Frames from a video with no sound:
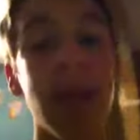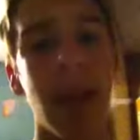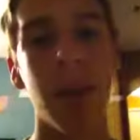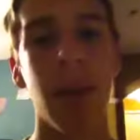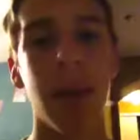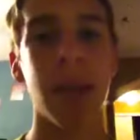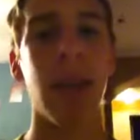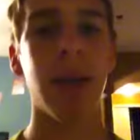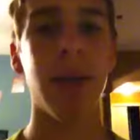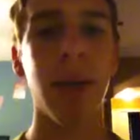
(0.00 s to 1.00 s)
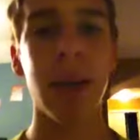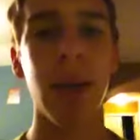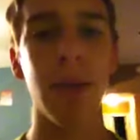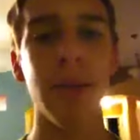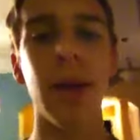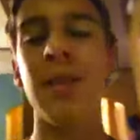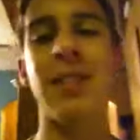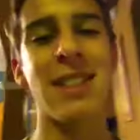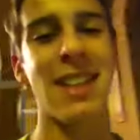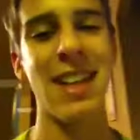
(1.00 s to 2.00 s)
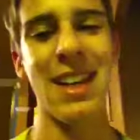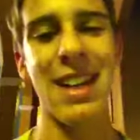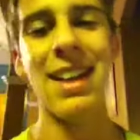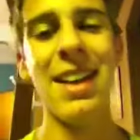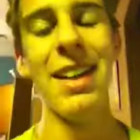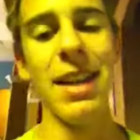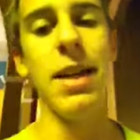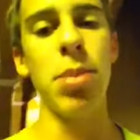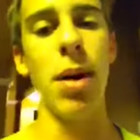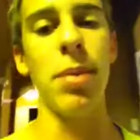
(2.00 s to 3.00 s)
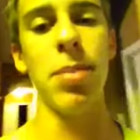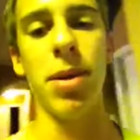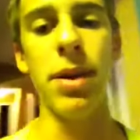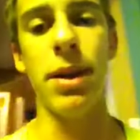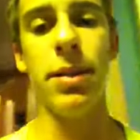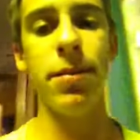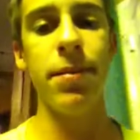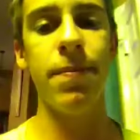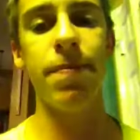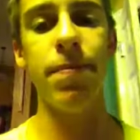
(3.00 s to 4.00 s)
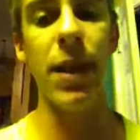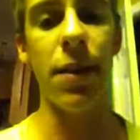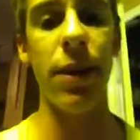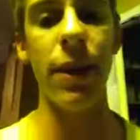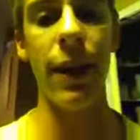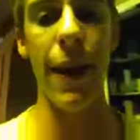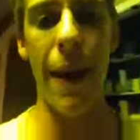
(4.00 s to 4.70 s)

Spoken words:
said he burned it. I don't really know. No, I'm just kidding. He probably burned it. Definitely.